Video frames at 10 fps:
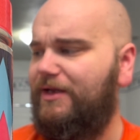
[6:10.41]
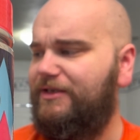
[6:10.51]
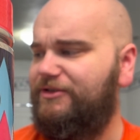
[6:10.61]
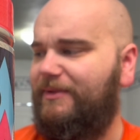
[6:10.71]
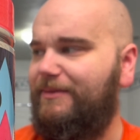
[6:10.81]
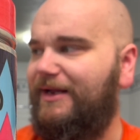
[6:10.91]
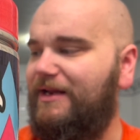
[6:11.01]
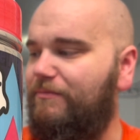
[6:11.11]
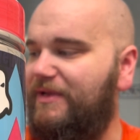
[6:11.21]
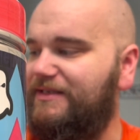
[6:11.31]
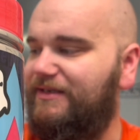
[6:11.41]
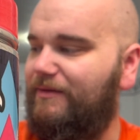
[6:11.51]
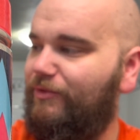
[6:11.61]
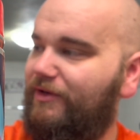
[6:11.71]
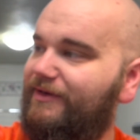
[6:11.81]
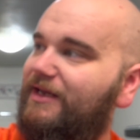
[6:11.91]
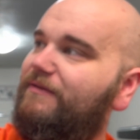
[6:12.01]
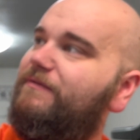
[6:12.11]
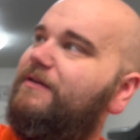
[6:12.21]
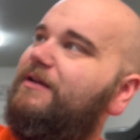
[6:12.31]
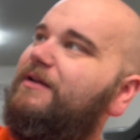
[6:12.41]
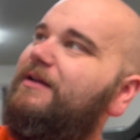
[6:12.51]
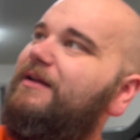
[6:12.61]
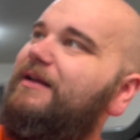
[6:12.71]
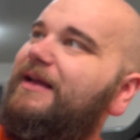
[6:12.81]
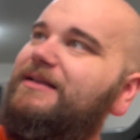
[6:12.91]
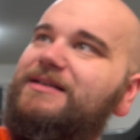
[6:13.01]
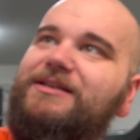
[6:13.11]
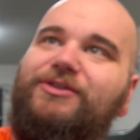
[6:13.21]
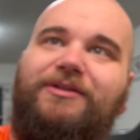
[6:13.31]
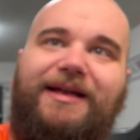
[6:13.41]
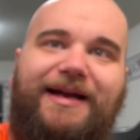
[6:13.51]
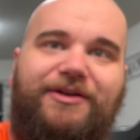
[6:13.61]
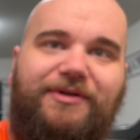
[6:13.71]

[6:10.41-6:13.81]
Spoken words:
So maybe I didn't mix it up well enough. It does look like I do